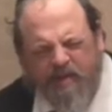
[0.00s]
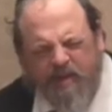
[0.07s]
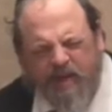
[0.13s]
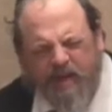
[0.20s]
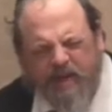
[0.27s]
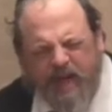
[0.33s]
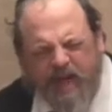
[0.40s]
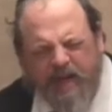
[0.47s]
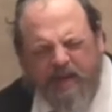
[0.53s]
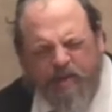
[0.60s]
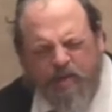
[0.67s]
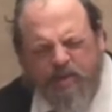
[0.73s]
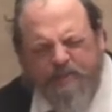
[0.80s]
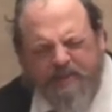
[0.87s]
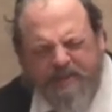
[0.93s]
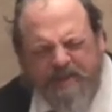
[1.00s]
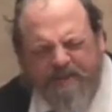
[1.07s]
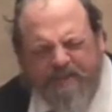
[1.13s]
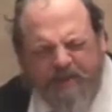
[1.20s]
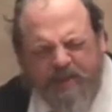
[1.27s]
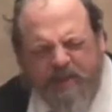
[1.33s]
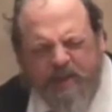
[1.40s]
A guy who
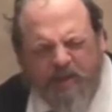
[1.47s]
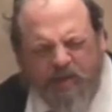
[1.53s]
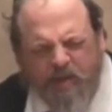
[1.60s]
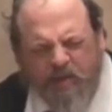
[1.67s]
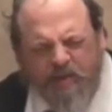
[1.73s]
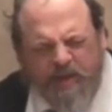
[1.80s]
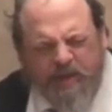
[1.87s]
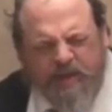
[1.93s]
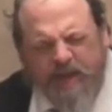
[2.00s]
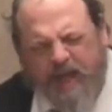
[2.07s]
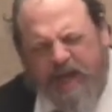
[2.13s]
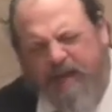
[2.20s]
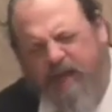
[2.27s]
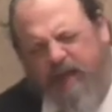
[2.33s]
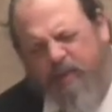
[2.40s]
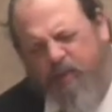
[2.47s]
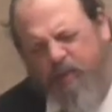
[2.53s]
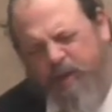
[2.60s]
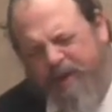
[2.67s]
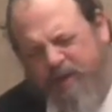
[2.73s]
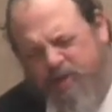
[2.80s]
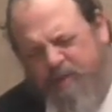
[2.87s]
specifically learned it not on the
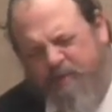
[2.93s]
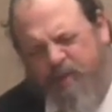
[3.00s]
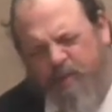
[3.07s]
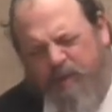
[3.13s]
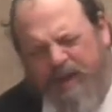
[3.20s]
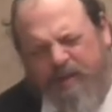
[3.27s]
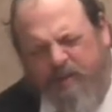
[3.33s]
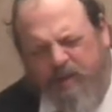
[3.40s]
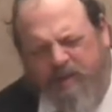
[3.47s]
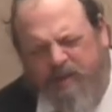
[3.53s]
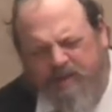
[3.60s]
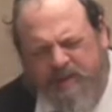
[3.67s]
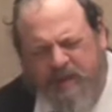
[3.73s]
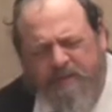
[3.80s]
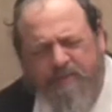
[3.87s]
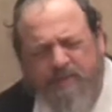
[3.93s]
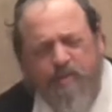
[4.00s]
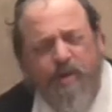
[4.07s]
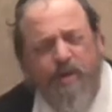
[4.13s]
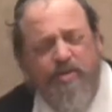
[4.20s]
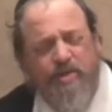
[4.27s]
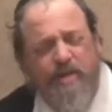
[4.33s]
Reisha but rather on the Seif. So
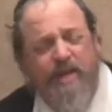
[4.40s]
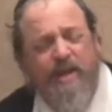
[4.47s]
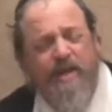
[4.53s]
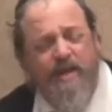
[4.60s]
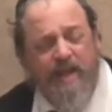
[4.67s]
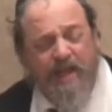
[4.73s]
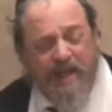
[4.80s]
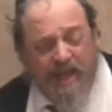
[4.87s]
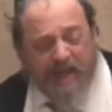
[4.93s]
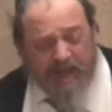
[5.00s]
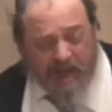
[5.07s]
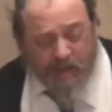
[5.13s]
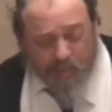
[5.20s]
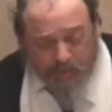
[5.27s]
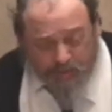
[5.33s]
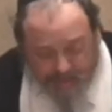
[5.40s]
Rashi saying, and where